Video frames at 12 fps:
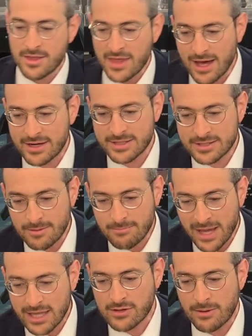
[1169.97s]
That is
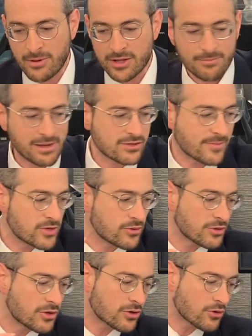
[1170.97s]
Bain Rabban, the Bain
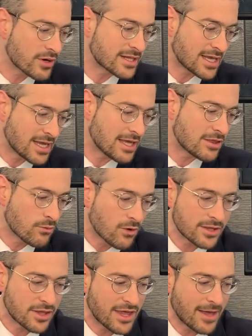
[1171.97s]
Yehuda, according to either
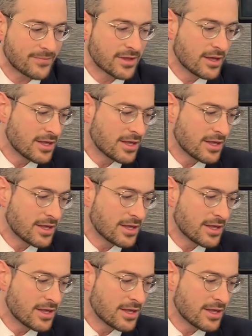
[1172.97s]
one of them,